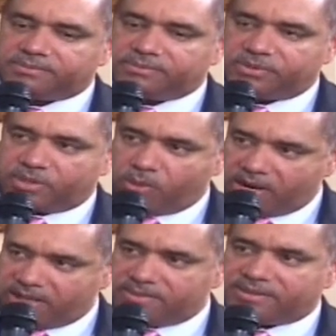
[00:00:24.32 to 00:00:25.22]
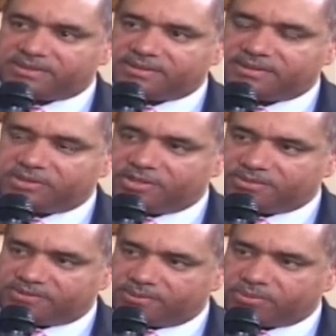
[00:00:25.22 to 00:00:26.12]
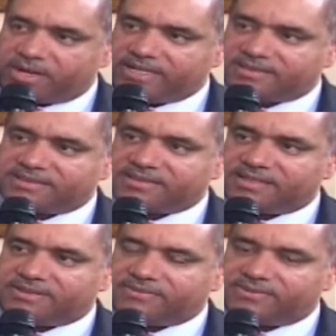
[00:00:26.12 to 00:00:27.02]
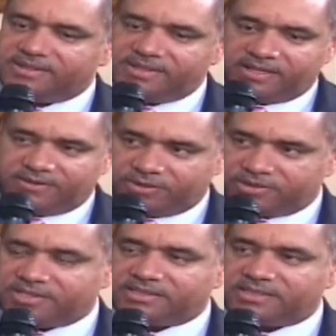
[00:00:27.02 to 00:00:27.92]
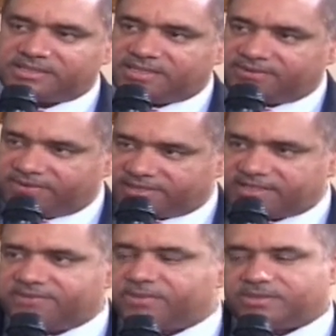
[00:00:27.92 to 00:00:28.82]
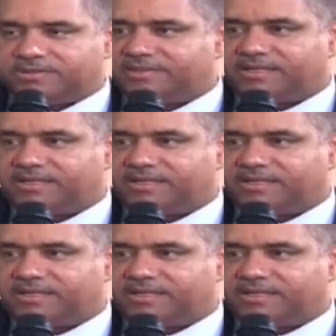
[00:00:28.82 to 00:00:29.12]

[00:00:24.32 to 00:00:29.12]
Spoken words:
requirement in terms of the price of utilities that affects everyone,